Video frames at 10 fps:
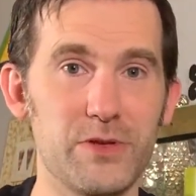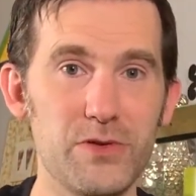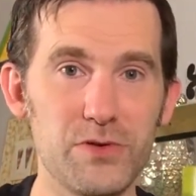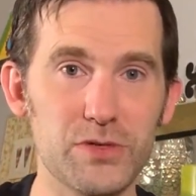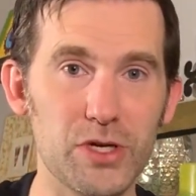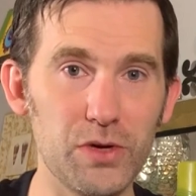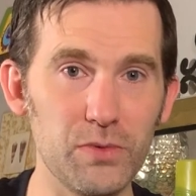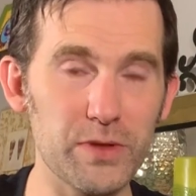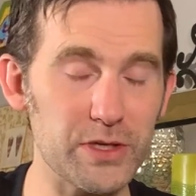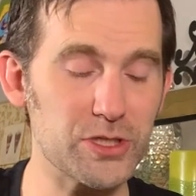When you
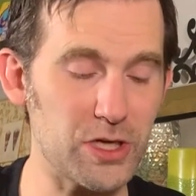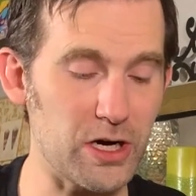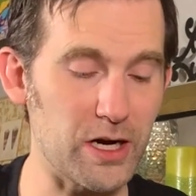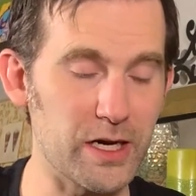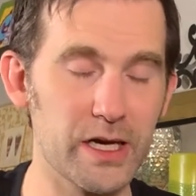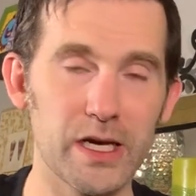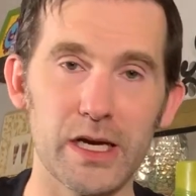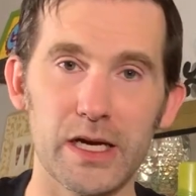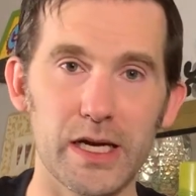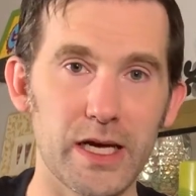tune with the shark,
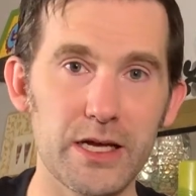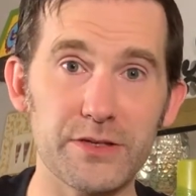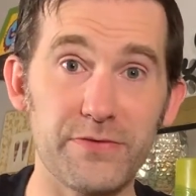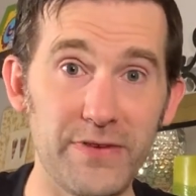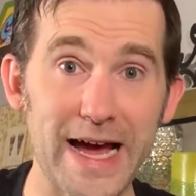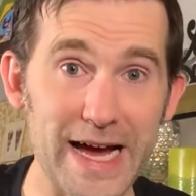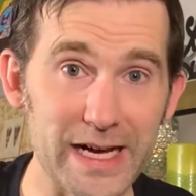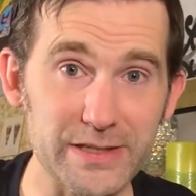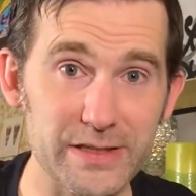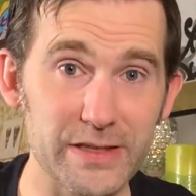it's
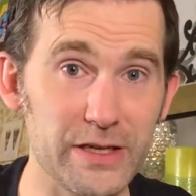fast.